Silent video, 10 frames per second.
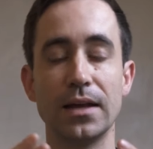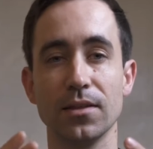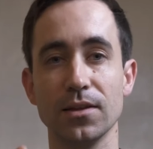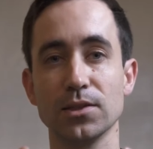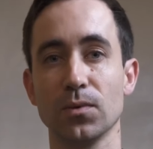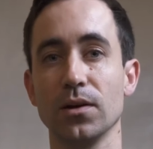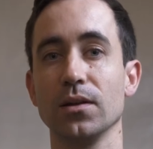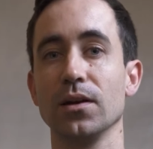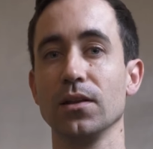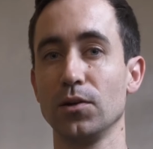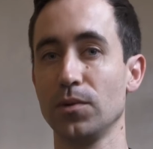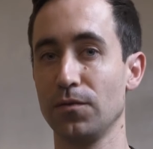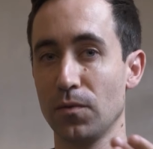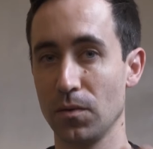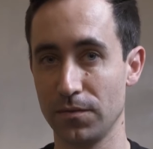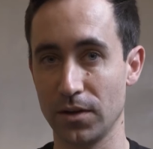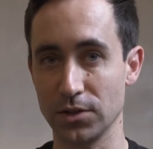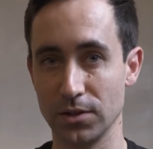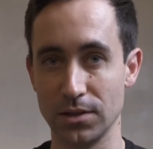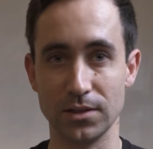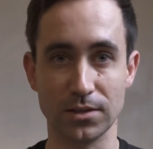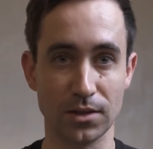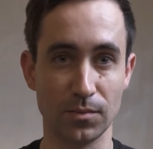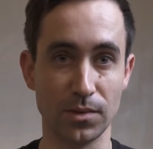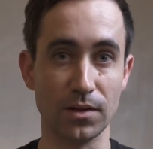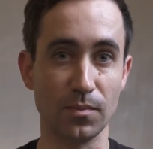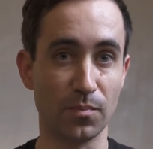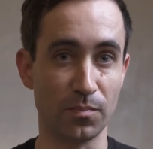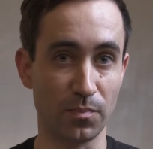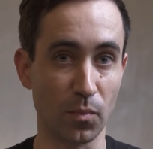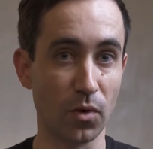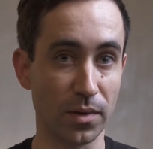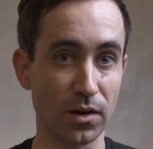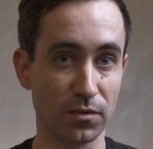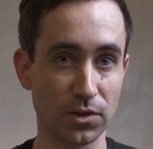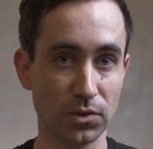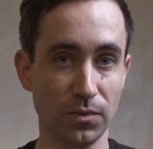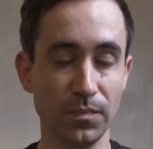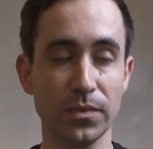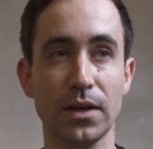This one, a little bit of forward flexion is going to be more beneficial